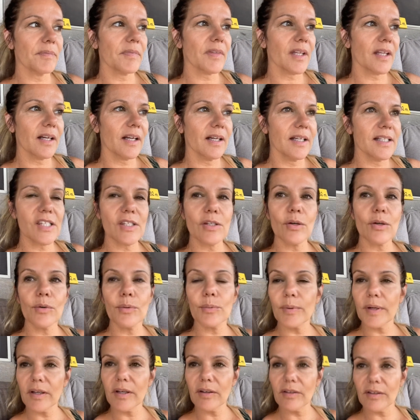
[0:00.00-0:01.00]
it's so
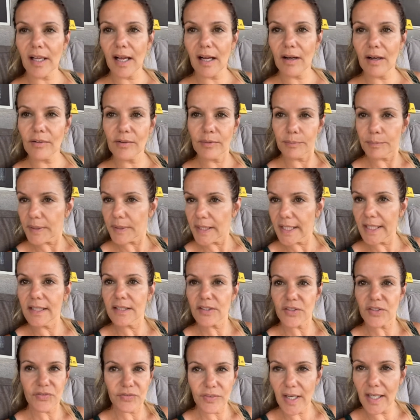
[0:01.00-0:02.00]
weird how the plane
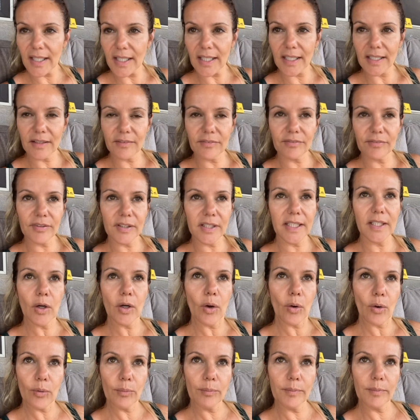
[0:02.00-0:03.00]
is fine. I feel like
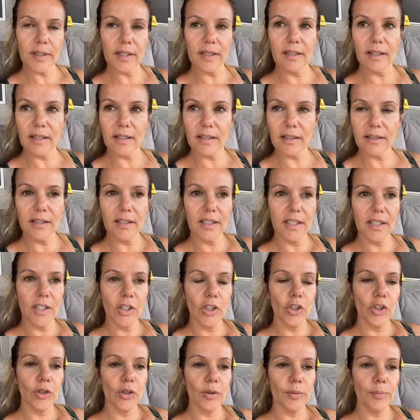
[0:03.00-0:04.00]
home in there,
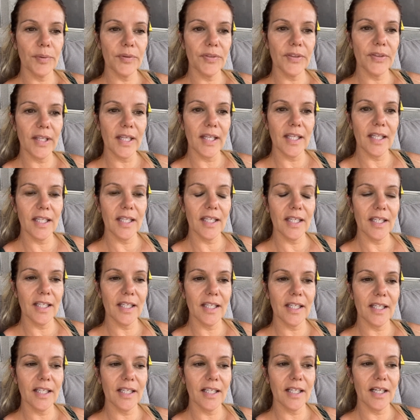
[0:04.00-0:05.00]
but then
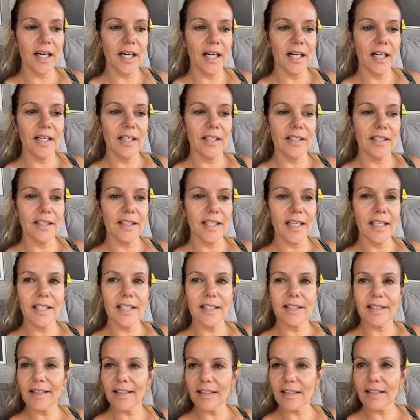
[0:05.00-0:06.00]

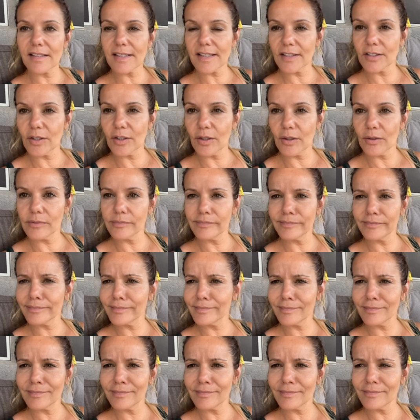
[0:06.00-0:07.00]
anything else I don't.
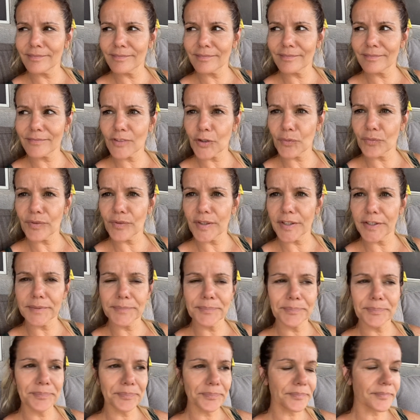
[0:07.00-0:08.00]
Go figure.
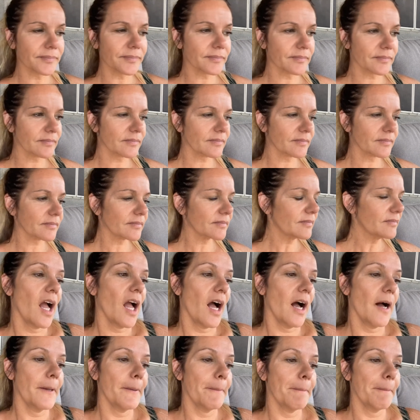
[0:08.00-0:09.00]

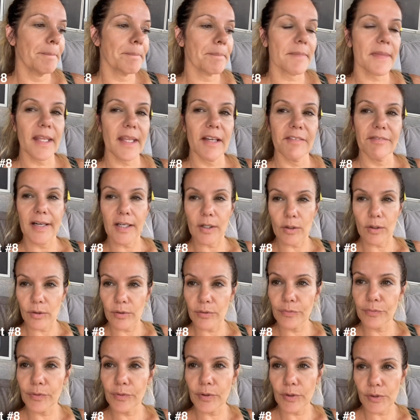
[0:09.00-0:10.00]
If I go
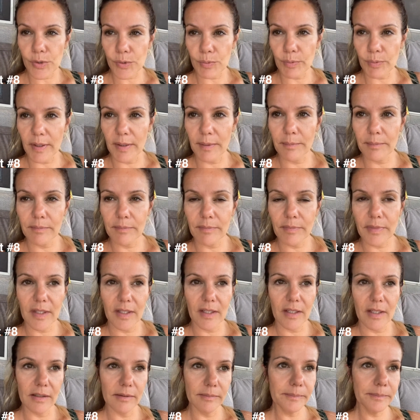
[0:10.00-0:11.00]
for a swim,
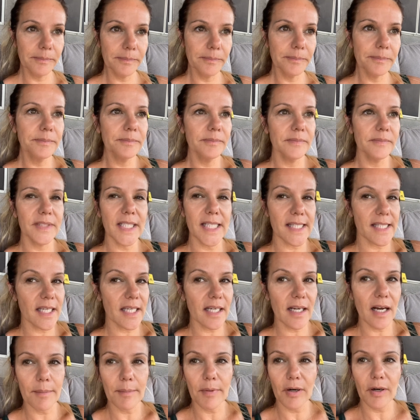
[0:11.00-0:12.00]
let's say
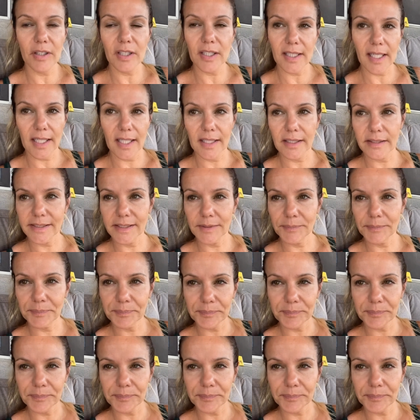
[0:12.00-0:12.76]
I'm on an island